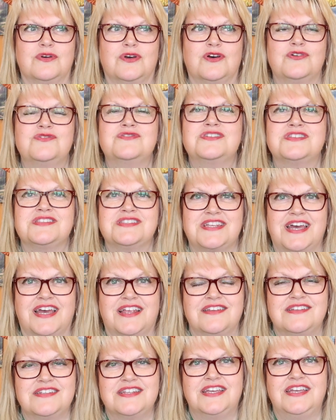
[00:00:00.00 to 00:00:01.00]

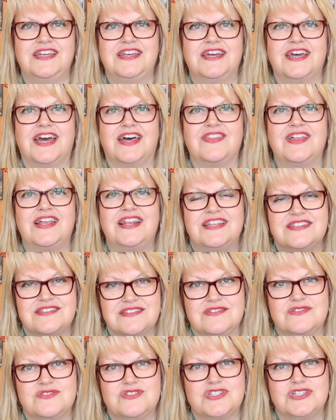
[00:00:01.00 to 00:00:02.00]
understanding, and they
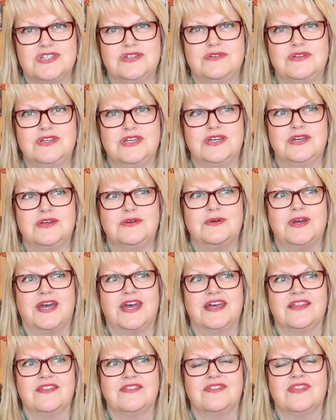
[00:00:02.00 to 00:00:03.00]
listen to you
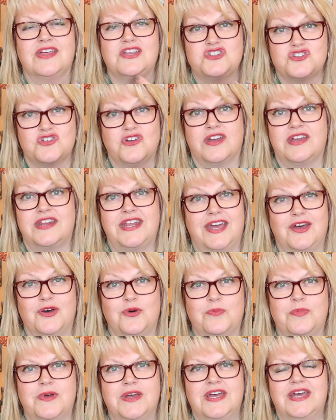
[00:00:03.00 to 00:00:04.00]
and they try and help.
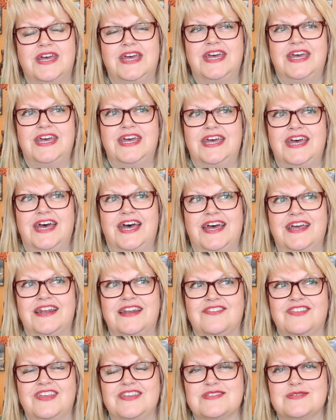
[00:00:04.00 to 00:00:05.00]
And
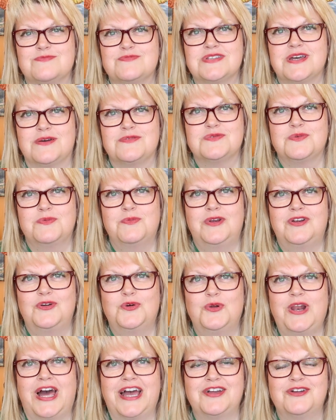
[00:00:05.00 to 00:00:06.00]
I think sometimes when we're
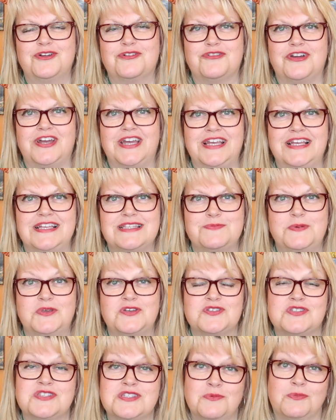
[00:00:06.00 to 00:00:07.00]
all angry, it's
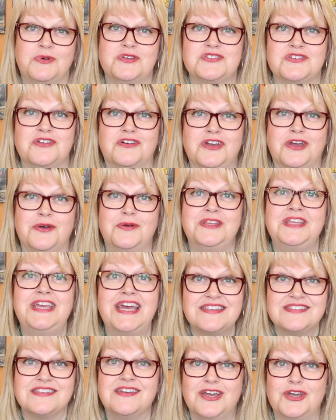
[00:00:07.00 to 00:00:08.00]
because someone's not going,
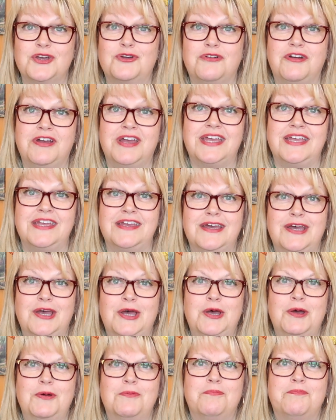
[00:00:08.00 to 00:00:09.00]
yes, I agree,
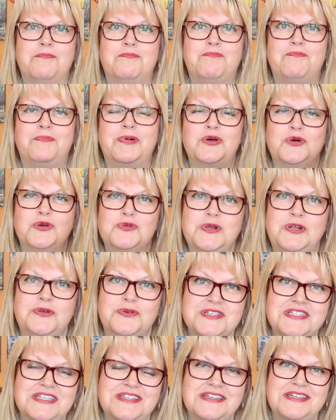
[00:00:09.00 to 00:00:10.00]
but could we
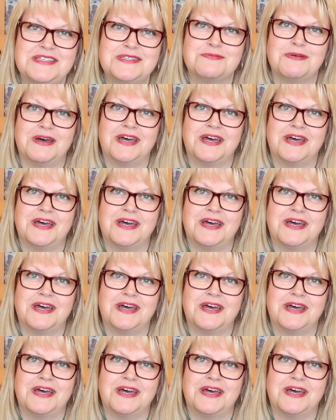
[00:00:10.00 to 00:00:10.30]
look at it this